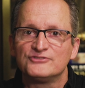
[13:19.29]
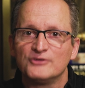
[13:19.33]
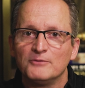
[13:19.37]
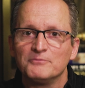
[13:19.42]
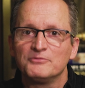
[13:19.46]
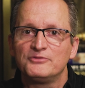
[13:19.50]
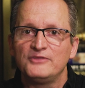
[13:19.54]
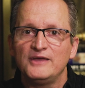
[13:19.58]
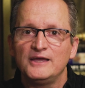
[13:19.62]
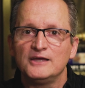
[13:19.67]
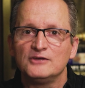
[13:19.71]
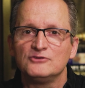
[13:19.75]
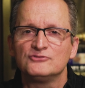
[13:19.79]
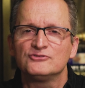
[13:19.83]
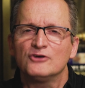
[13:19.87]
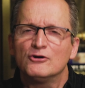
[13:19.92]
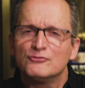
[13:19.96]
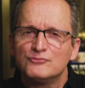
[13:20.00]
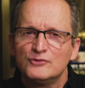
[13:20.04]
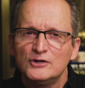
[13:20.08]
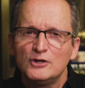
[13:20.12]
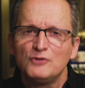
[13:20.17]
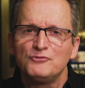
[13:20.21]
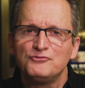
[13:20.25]
some things
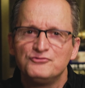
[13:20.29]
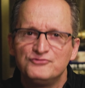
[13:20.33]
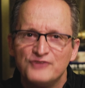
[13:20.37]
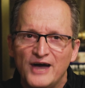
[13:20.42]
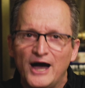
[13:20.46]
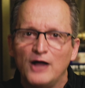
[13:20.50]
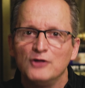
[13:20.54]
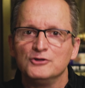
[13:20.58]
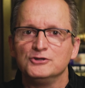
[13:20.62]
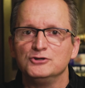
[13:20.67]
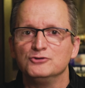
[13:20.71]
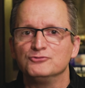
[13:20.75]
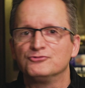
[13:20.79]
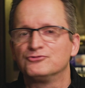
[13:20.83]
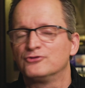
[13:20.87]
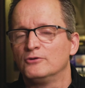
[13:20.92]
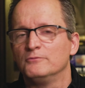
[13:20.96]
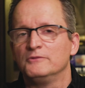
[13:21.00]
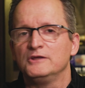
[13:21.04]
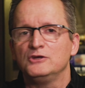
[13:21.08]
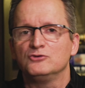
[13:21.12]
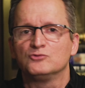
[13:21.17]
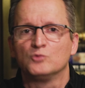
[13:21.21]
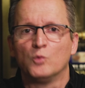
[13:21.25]
of real value
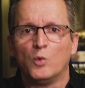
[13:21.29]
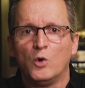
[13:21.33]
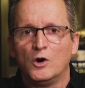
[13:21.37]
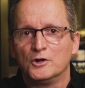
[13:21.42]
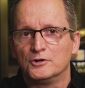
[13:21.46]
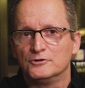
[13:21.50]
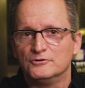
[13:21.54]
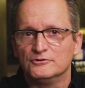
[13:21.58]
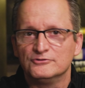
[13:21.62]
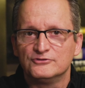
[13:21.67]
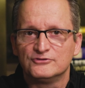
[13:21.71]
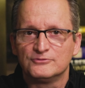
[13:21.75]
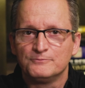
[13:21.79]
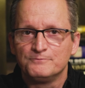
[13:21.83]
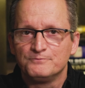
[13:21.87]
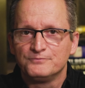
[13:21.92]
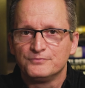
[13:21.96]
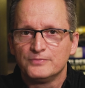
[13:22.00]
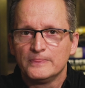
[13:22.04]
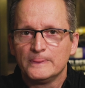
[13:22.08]
from these waters.